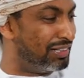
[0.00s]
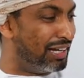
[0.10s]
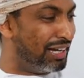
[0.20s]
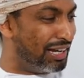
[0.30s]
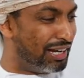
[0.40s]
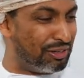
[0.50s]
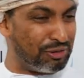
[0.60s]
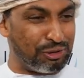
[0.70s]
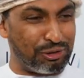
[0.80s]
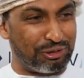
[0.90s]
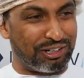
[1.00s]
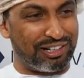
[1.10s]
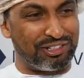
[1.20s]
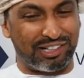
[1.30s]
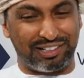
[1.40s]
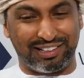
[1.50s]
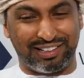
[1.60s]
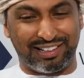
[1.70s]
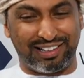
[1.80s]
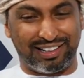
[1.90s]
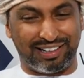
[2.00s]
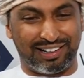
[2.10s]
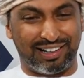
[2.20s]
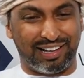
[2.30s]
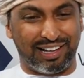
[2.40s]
I know your channel, and